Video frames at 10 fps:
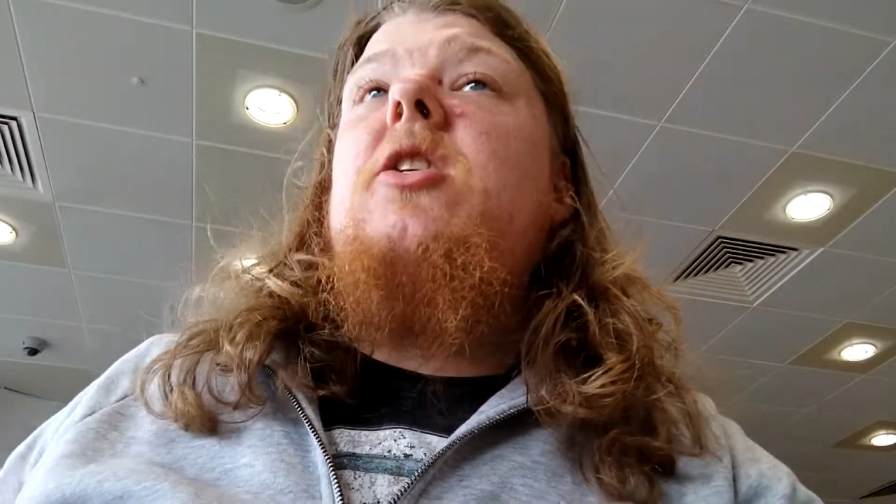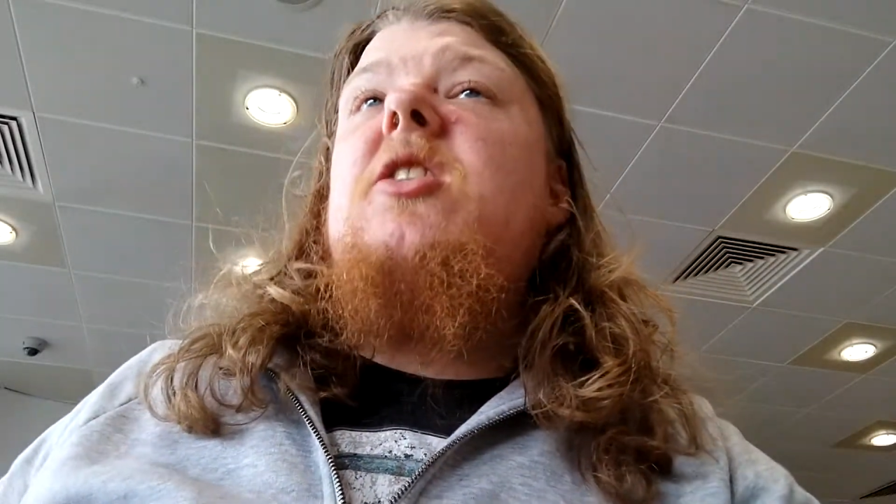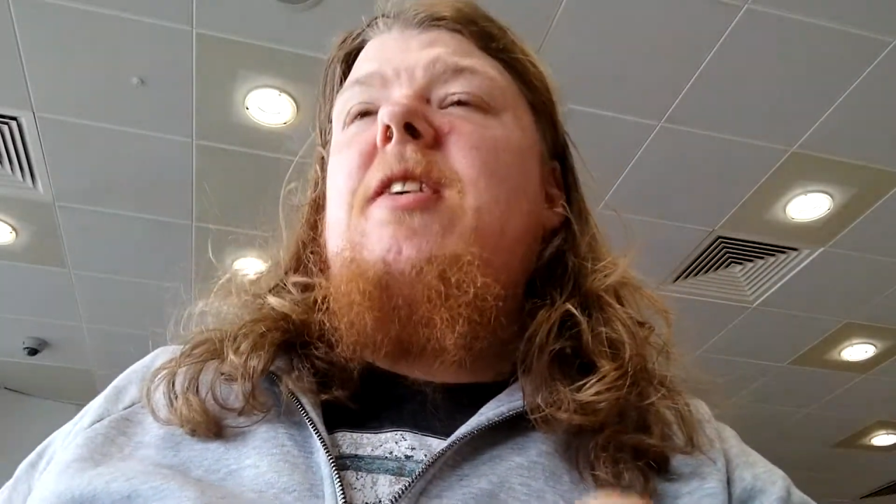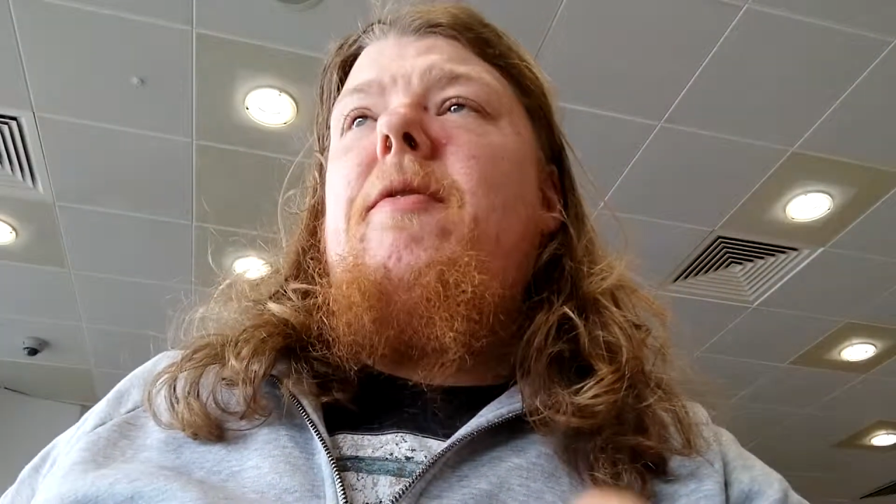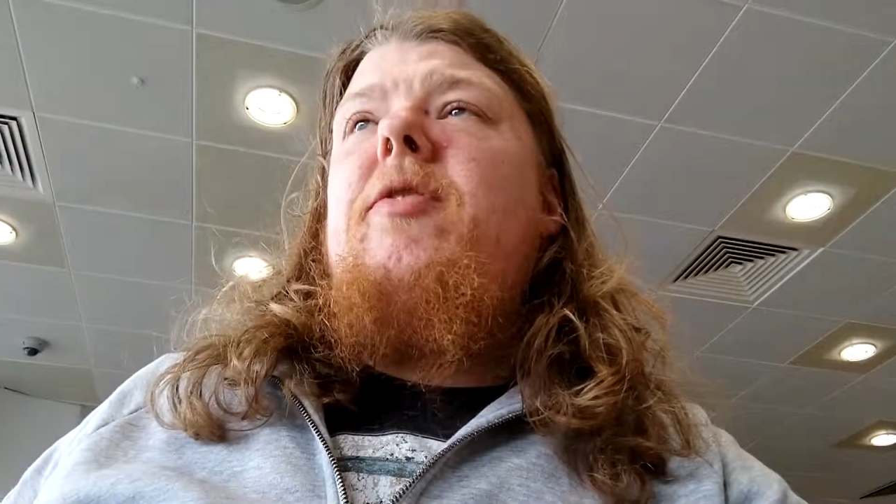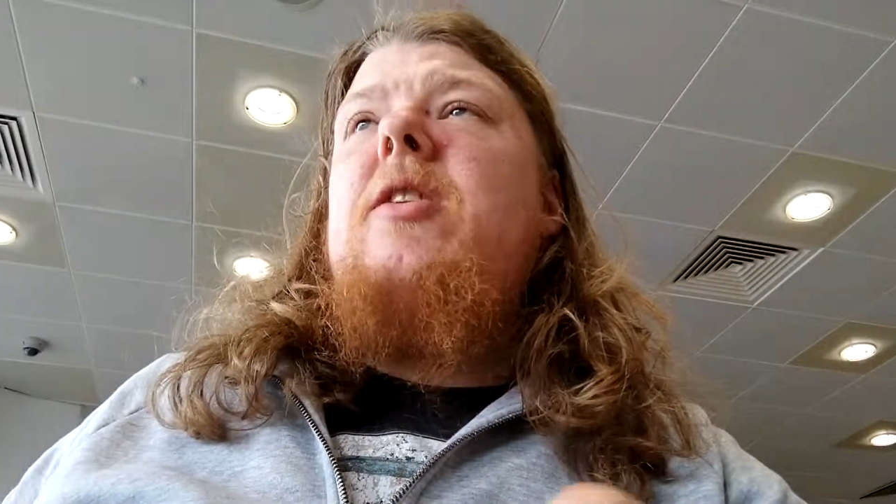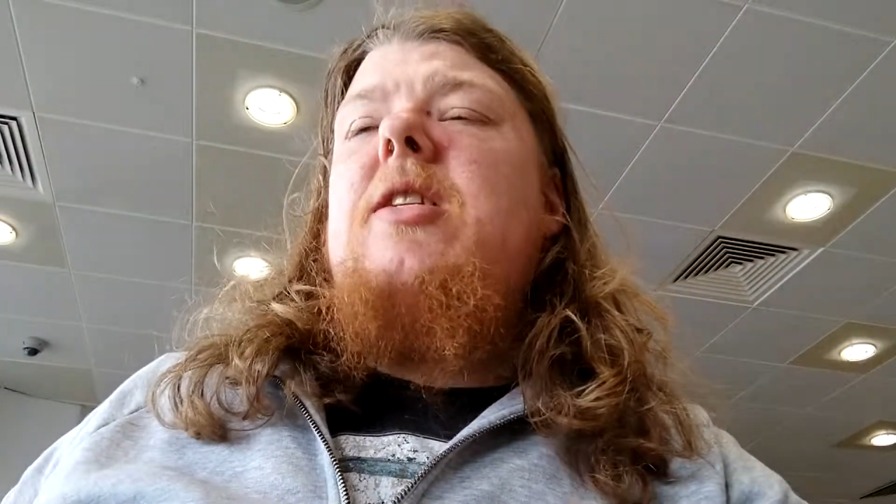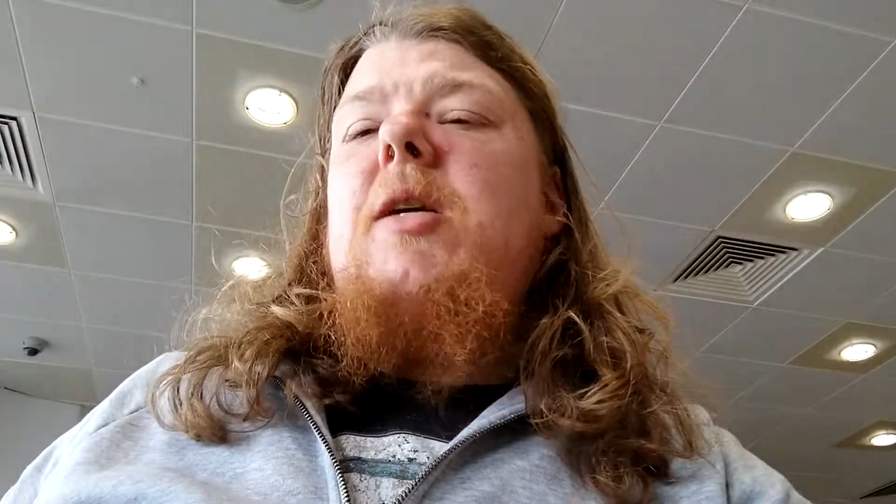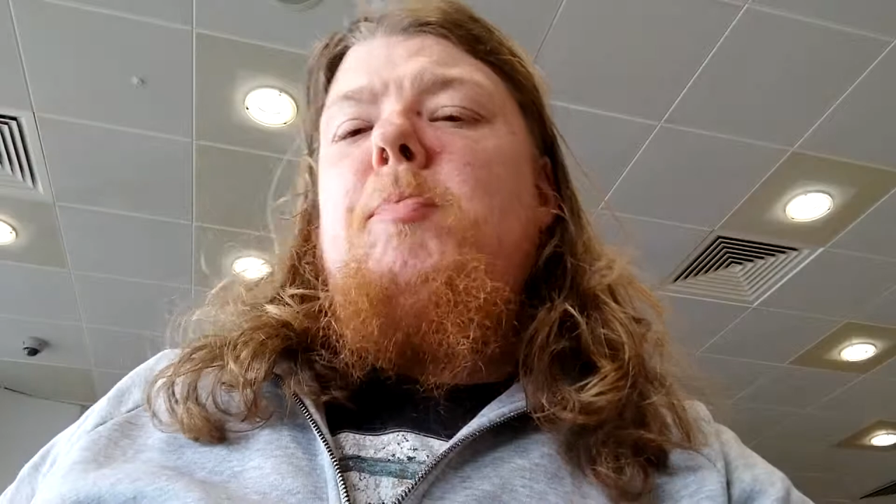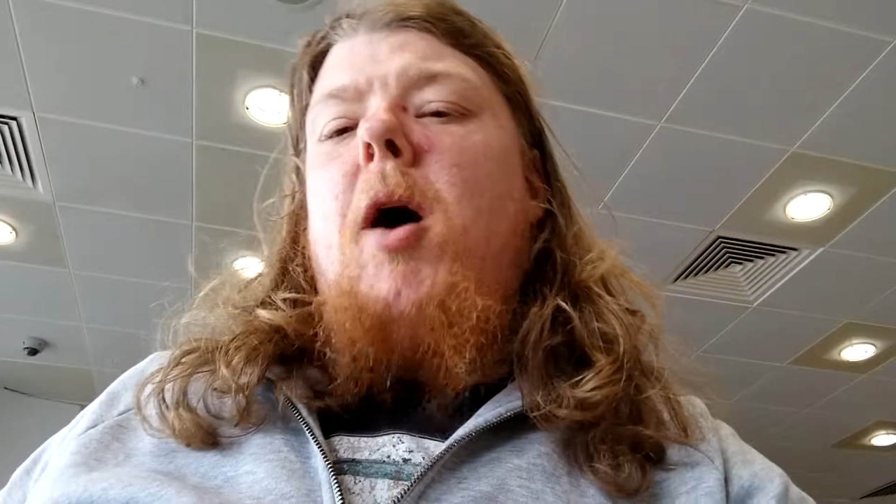
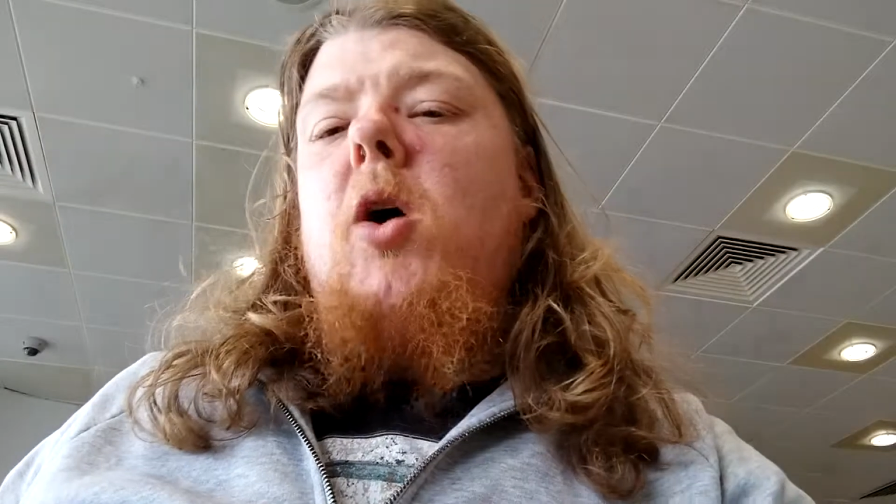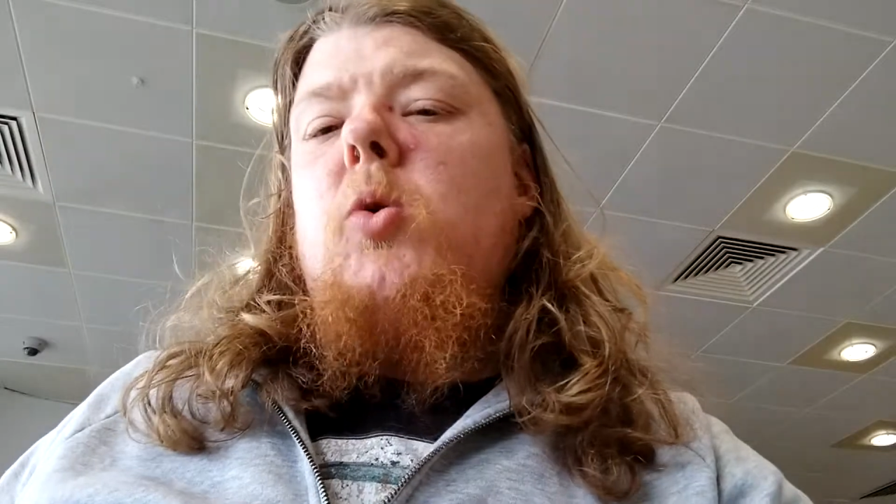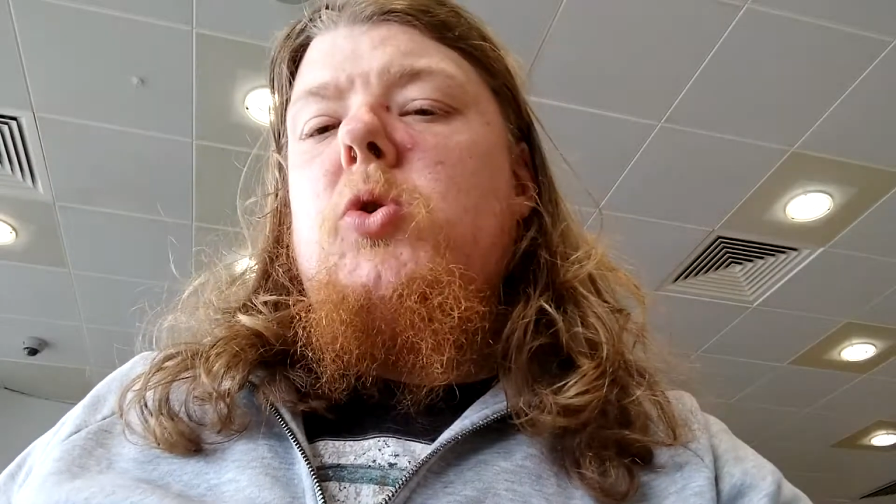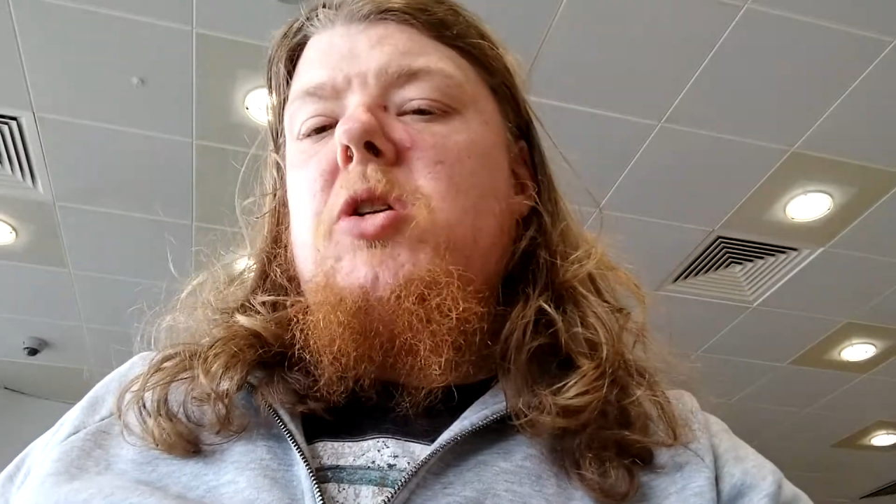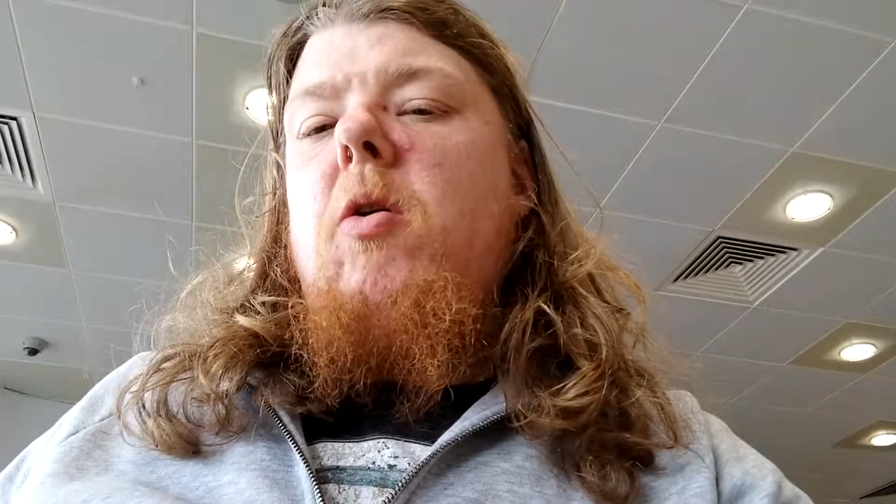70 miles